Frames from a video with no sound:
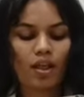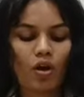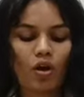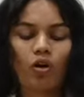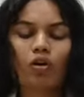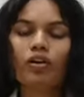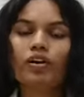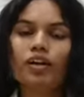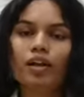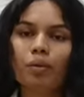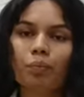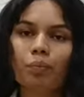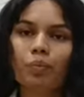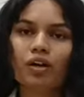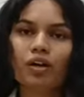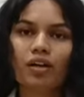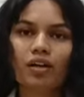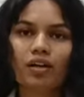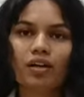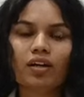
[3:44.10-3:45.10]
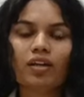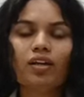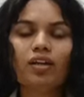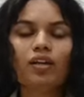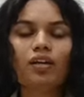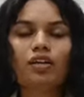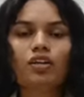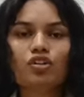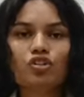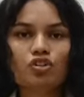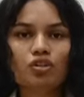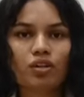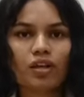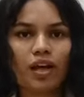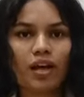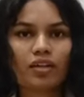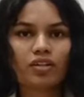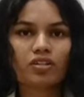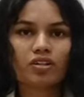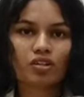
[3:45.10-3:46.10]
or temporary
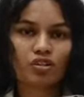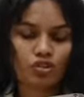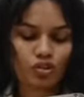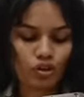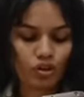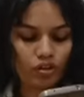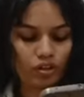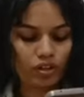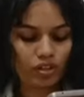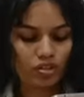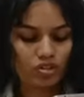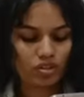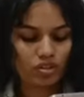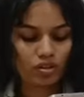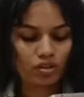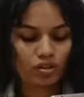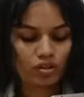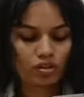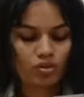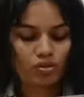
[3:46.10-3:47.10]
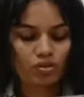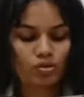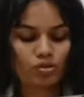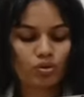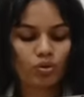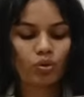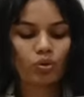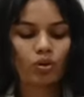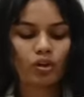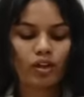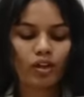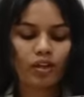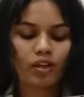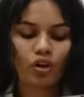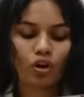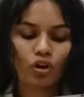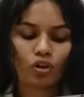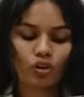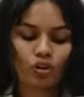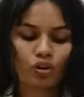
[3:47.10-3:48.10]
cash shortage. So in
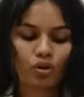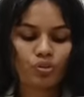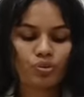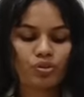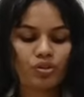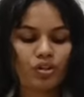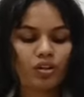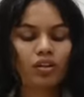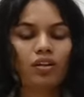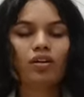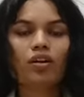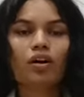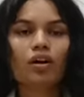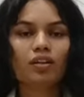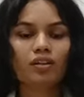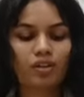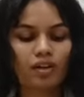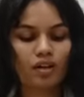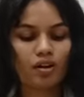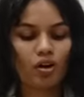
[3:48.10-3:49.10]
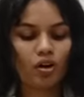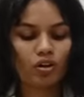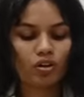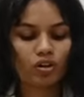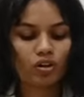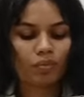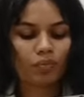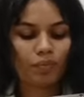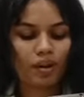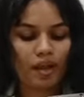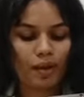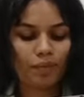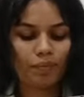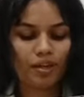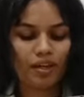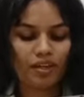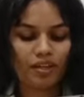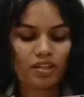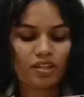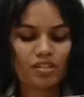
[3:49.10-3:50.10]
conclusion, other long-term
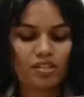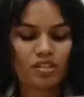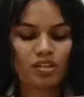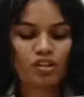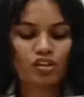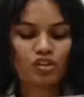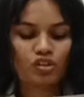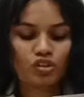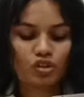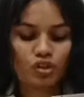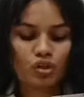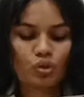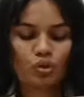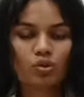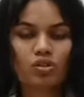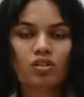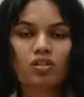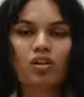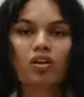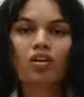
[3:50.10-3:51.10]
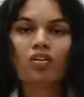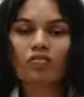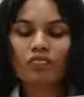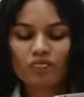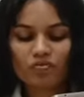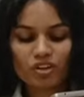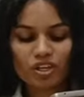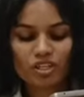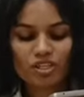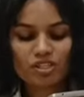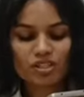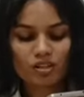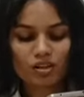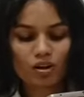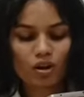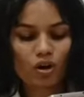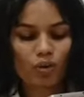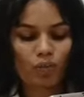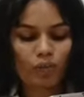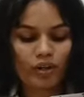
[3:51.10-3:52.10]
liabilities shows fixed
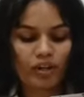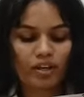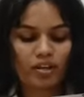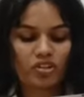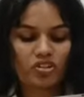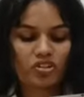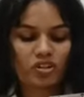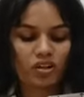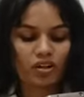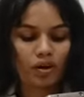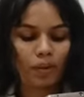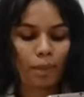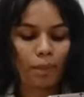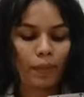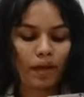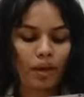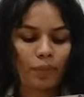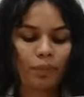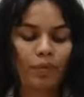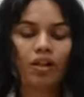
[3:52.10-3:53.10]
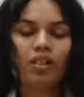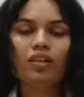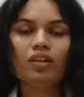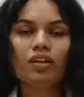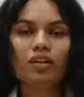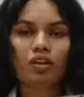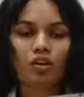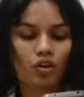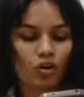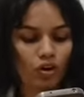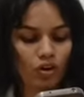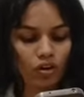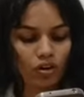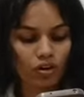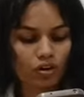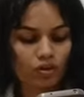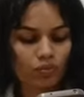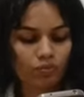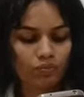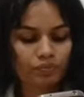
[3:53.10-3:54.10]
obligation payable in long
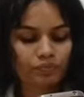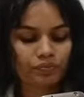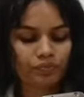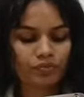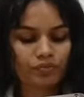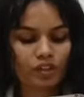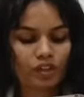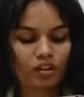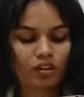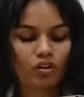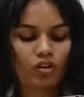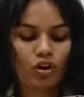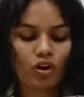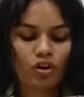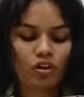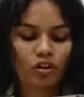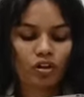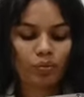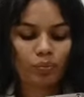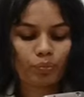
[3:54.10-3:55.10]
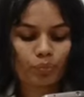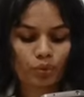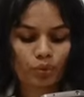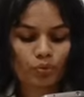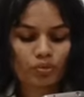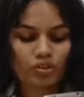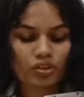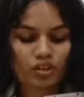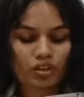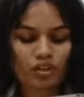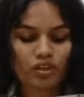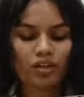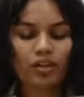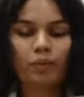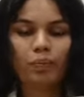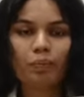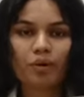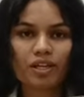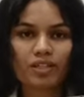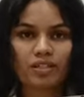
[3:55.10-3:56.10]
run. A long-term provision
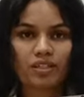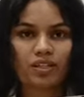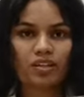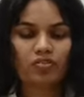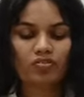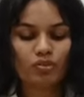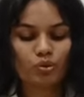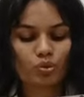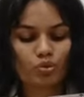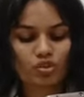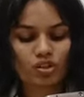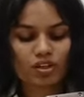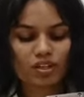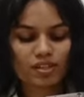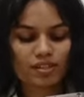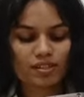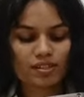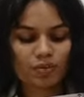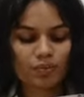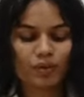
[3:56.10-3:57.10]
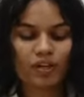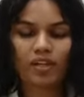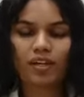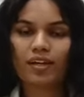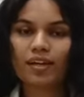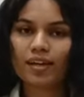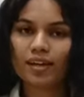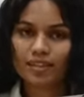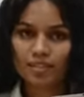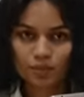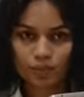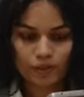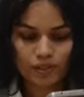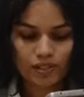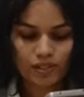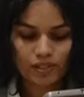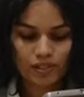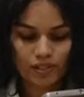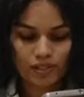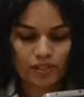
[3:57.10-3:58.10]
represent future estimated
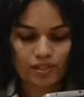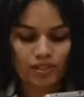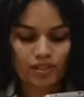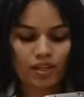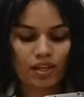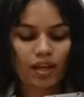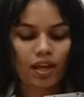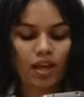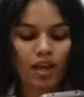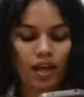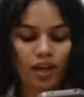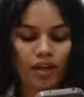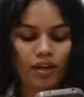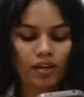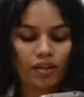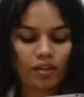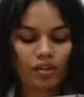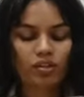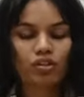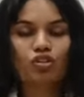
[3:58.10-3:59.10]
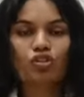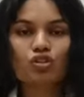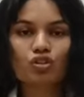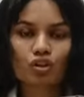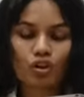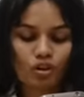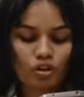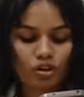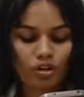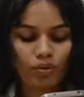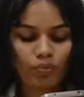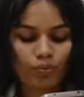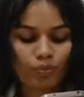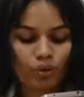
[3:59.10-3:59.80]
expenses, and short-term